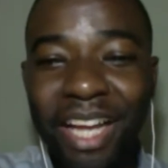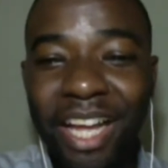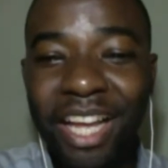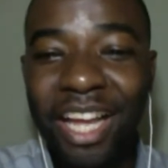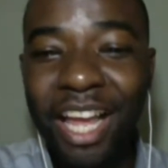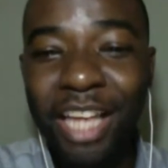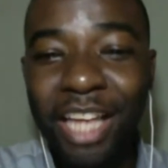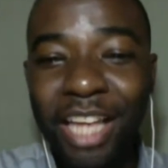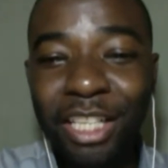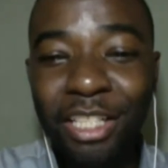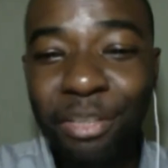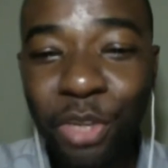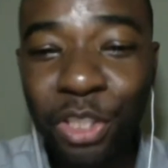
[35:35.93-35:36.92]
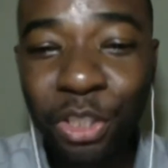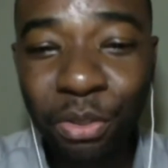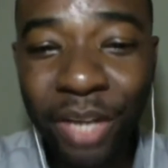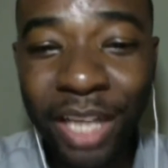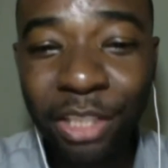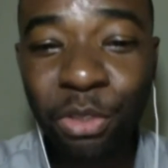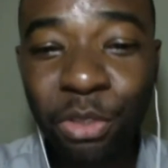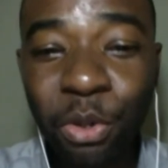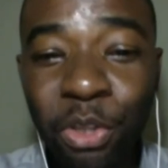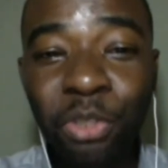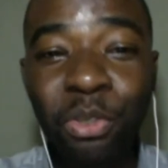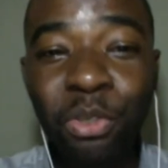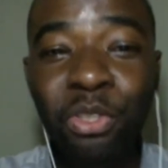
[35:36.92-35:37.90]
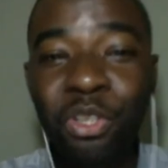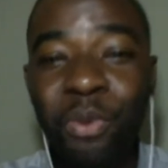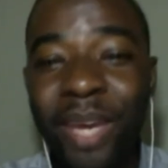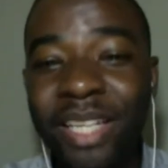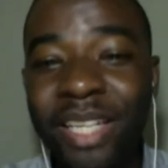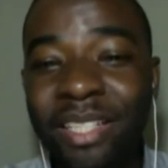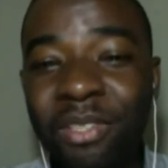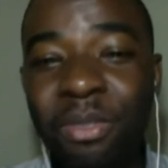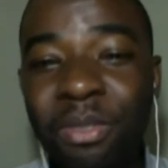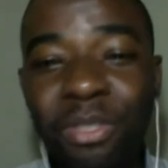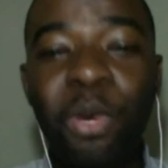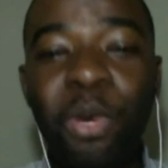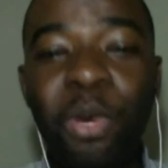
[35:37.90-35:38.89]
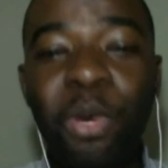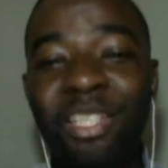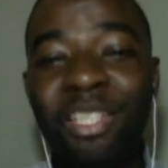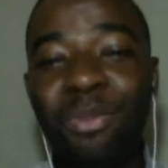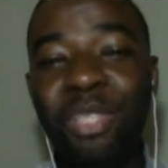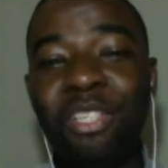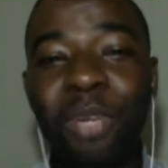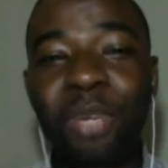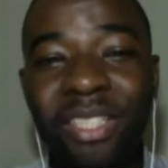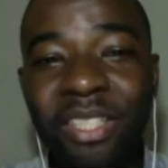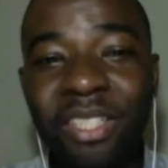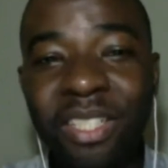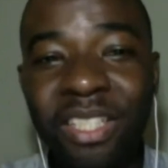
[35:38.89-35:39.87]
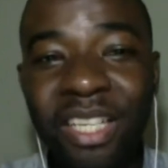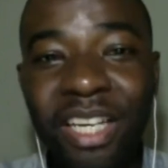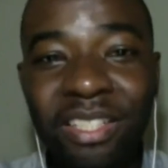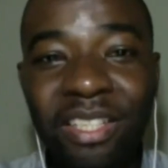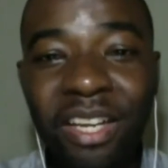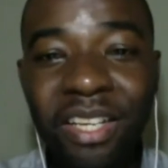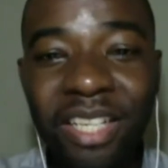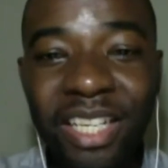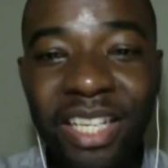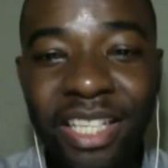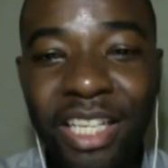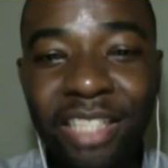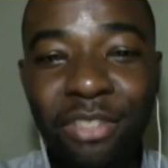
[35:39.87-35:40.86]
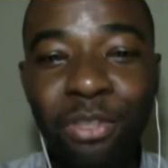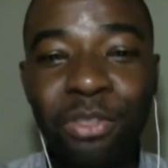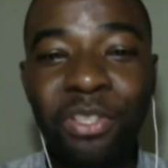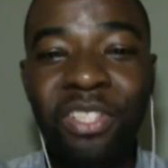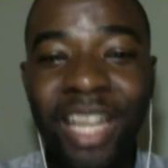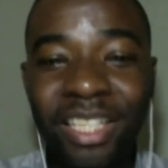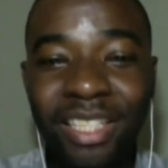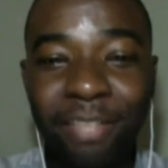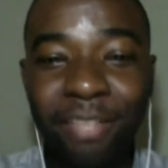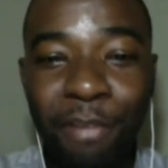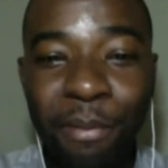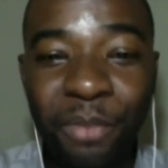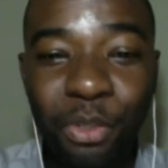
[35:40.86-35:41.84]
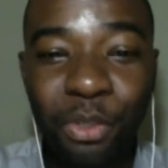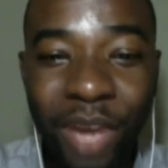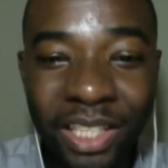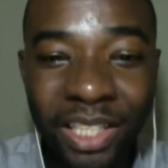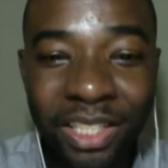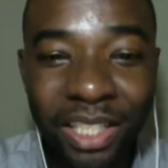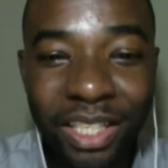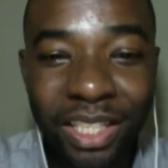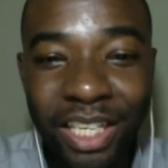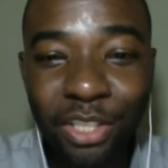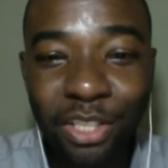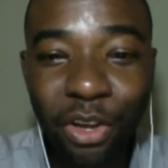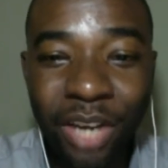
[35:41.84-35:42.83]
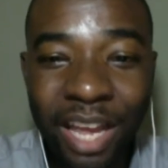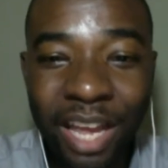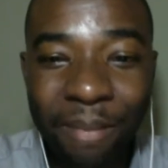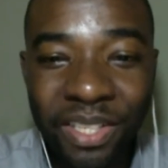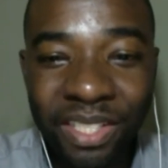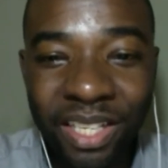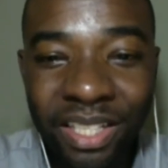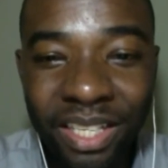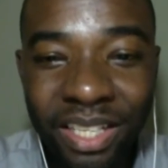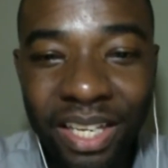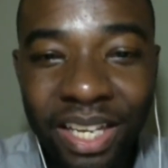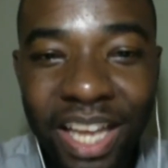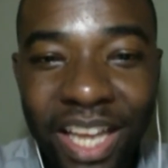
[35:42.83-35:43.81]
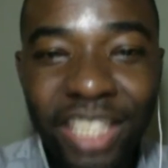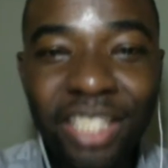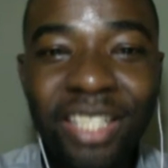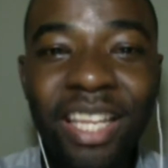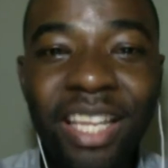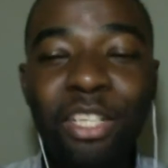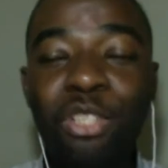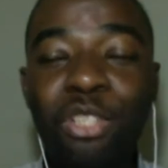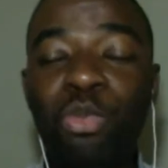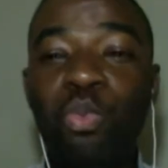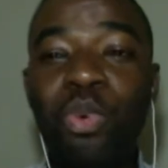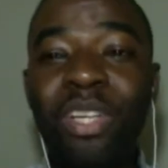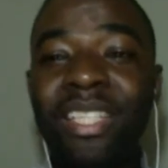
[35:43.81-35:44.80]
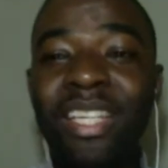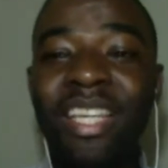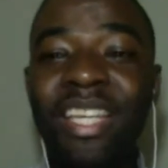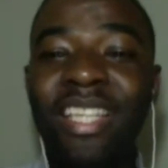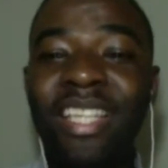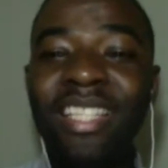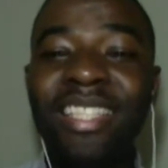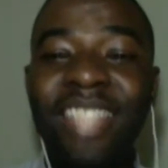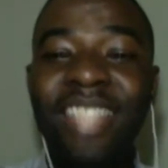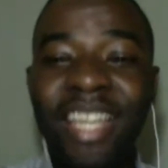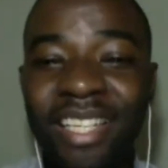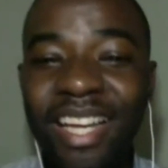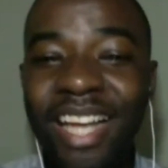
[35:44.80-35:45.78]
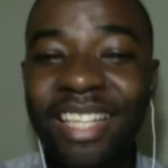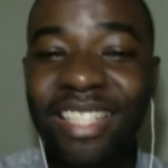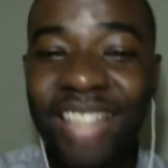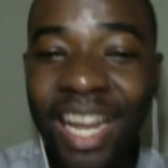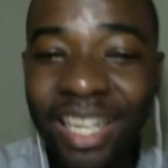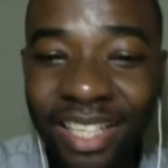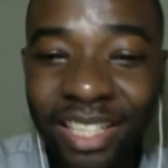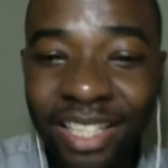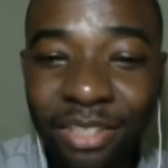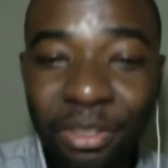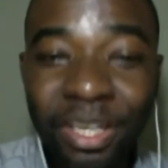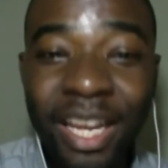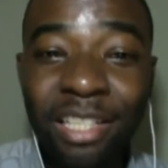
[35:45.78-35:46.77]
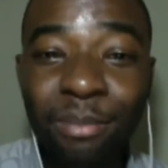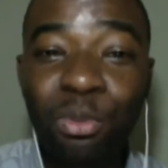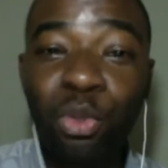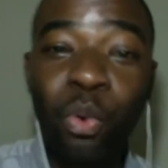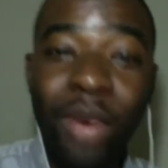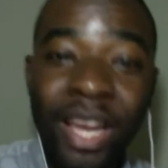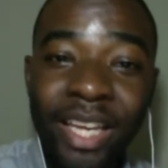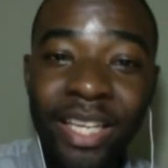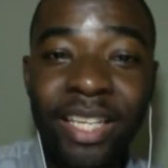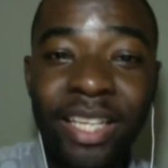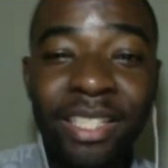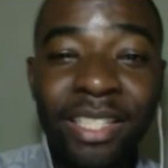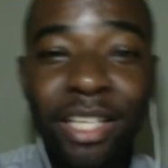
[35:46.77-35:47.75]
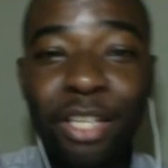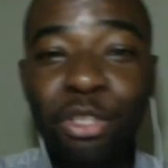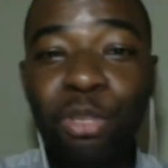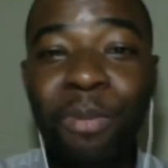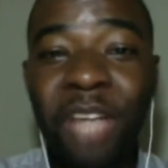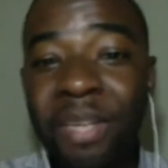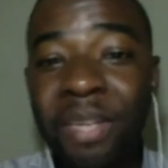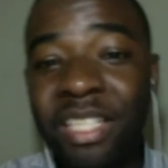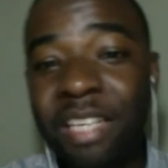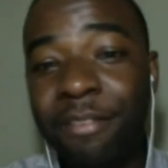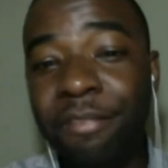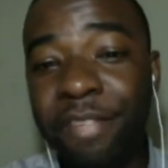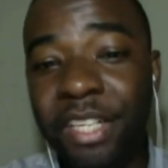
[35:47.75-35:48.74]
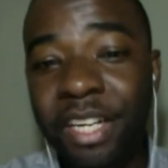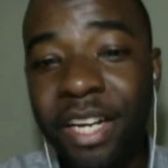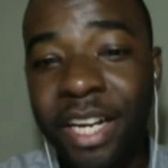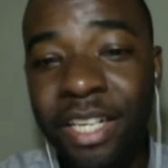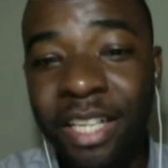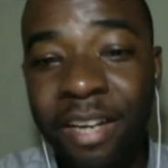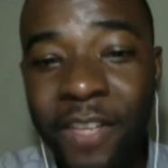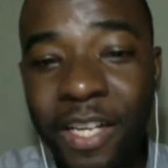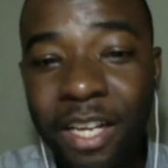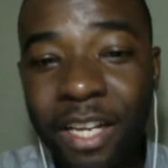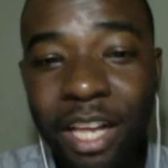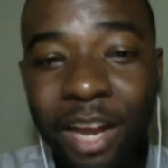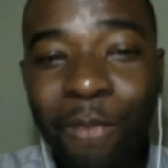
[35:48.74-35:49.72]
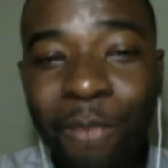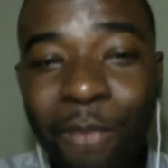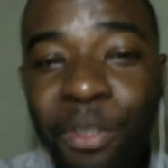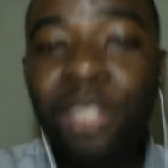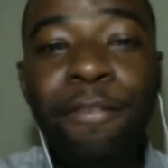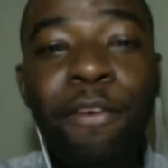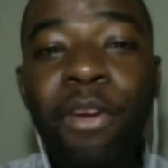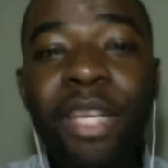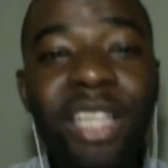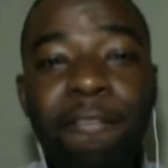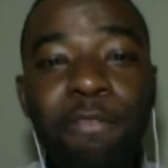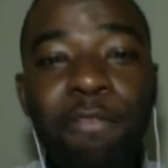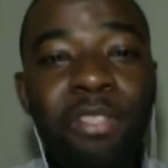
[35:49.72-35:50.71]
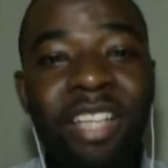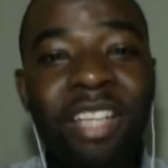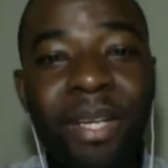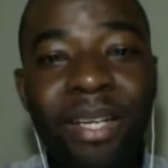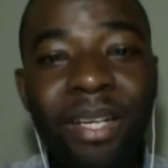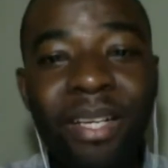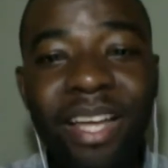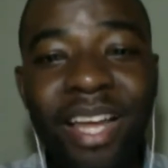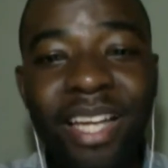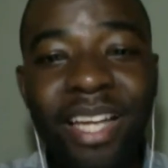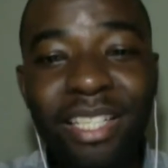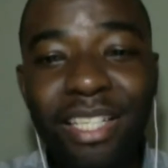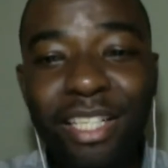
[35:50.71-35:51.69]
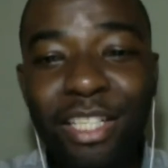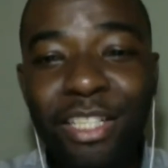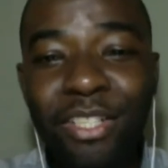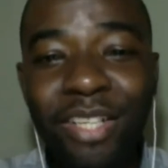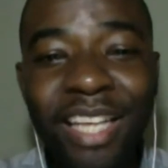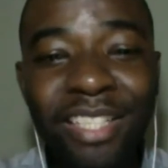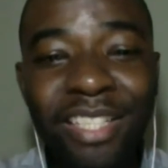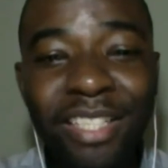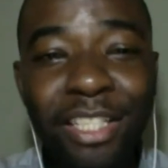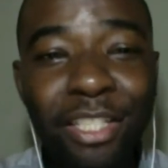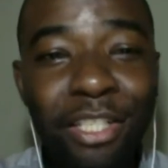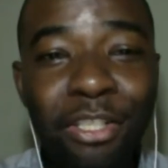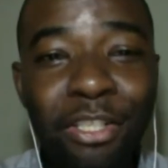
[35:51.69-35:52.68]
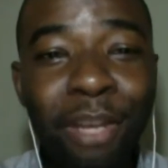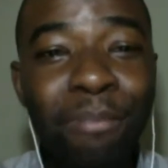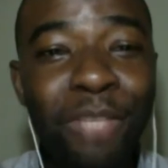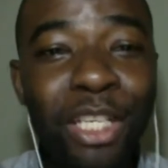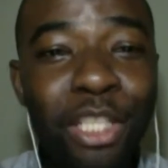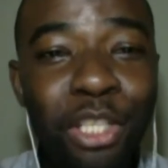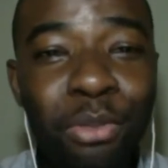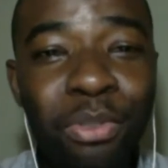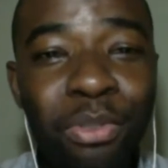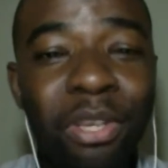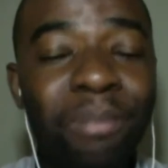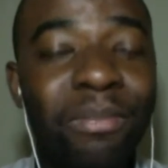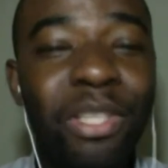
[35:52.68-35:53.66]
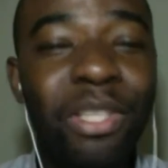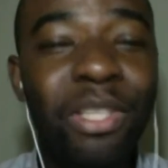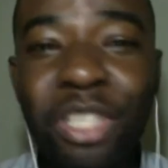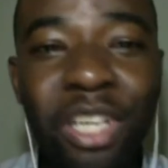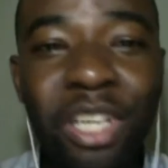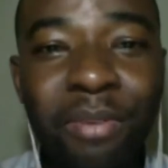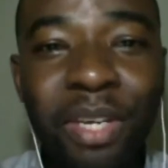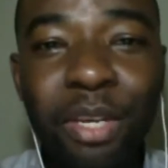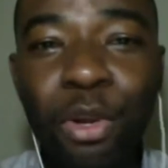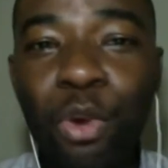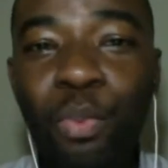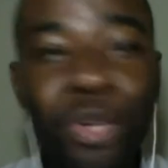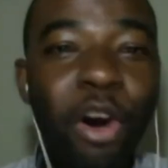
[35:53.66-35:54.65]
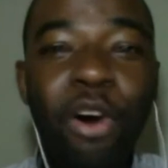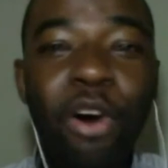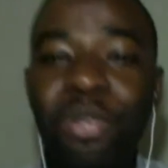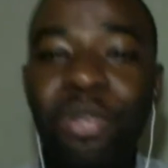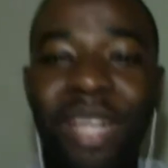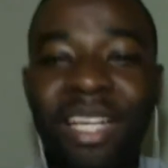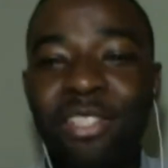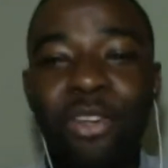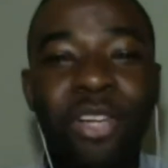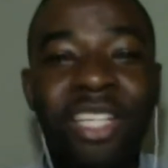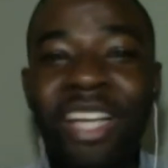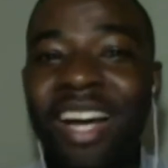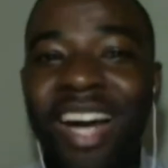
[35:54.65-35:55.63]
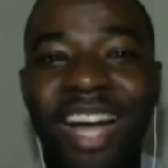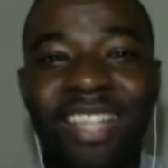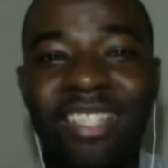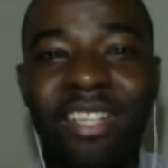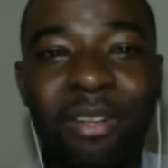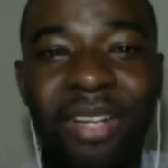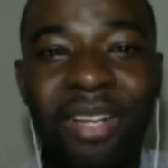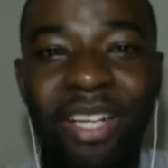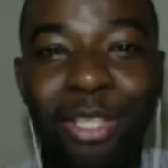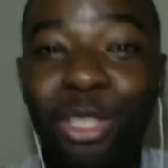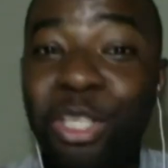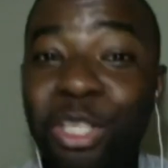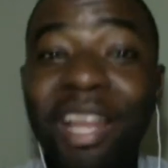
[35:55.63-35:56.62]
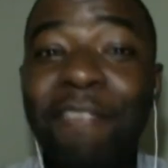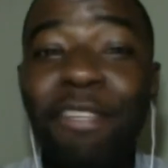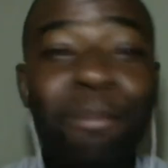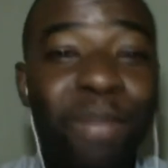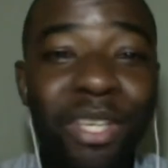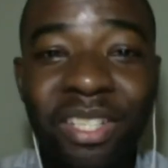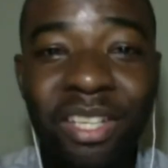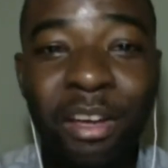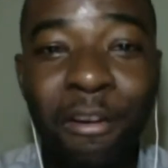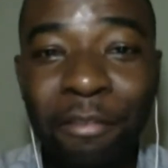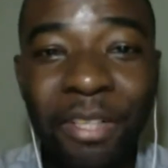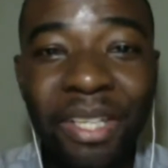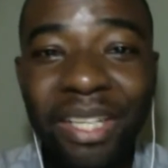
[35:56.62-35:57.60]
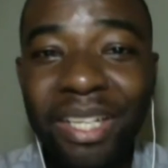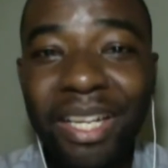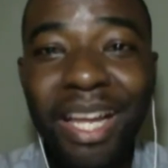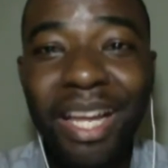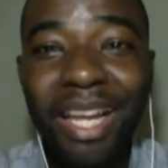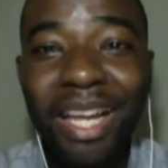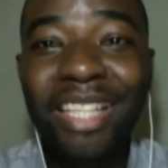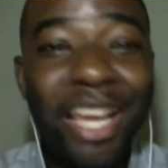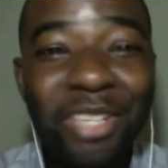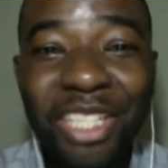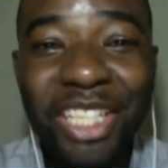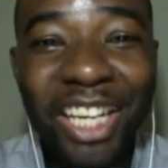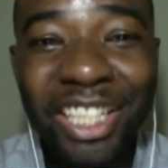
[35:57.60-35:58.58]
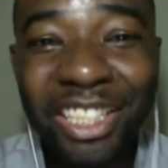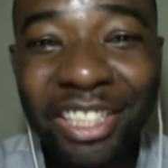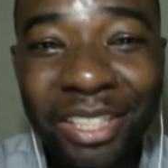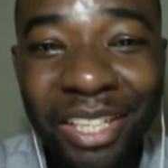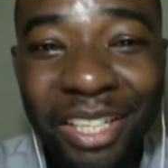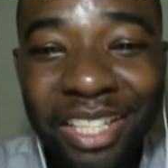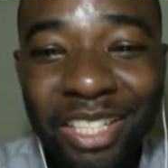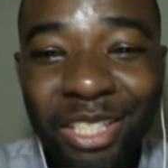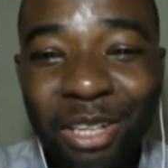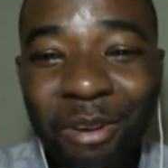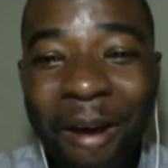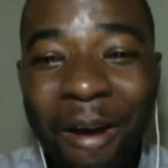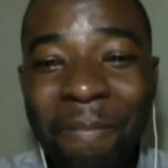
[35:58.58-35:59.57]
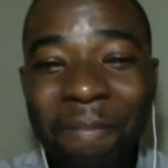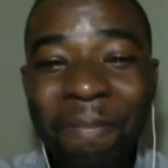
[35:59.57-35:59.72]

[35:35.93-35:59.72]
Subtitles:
And once you do that, you also lose your weight. So it is with Stuart, because he has done this. He has also started from scratch his online business, and he's telling us what he did exactly to get him to where he is to become a seven-figure earner. And we're just following that footstep. And it's not that he's teaching us something new, some new theory. We all know that. It's all in our arsenal. You just have to be yourself and take on the challenge. So